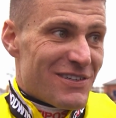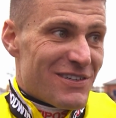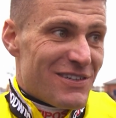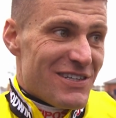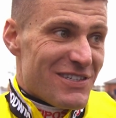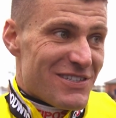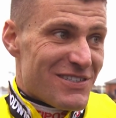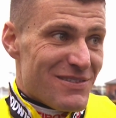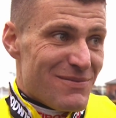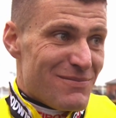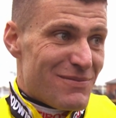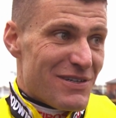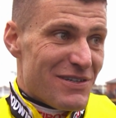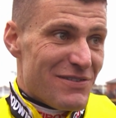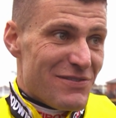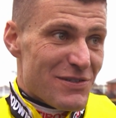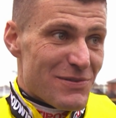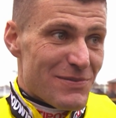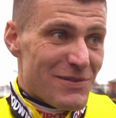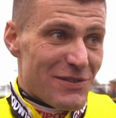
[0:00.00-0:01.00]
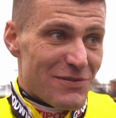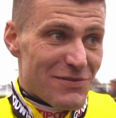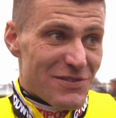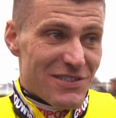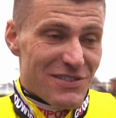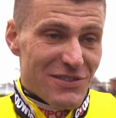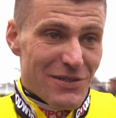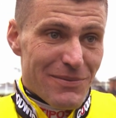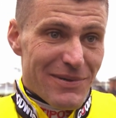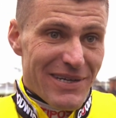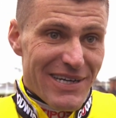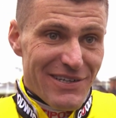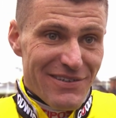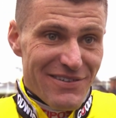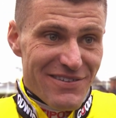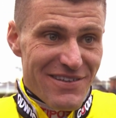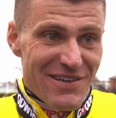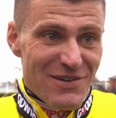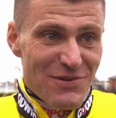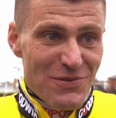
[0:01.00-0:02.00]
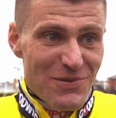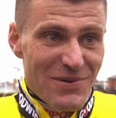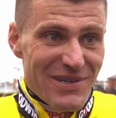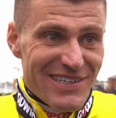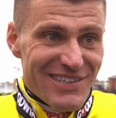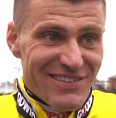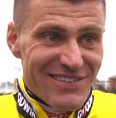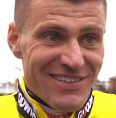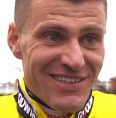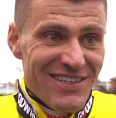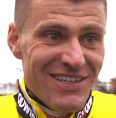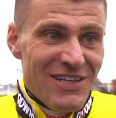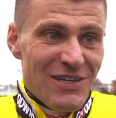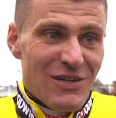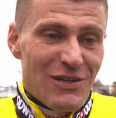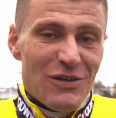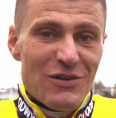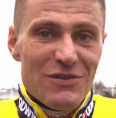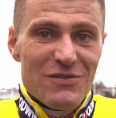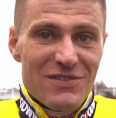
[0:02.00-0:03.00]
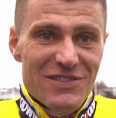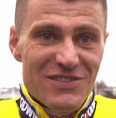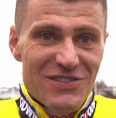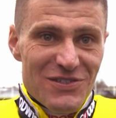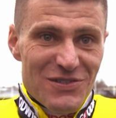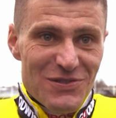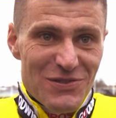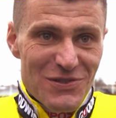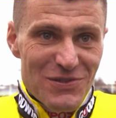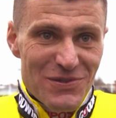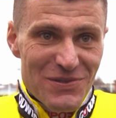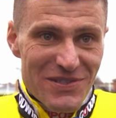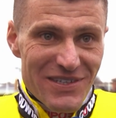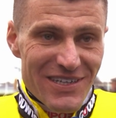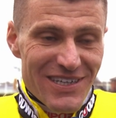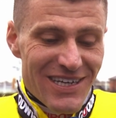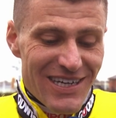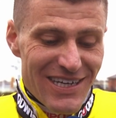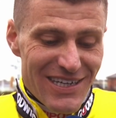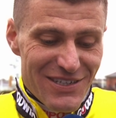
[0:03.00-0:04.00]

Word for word: Chris in previous, but obviously Tom Cannon's elsewhere, and a lot of his usuals uh,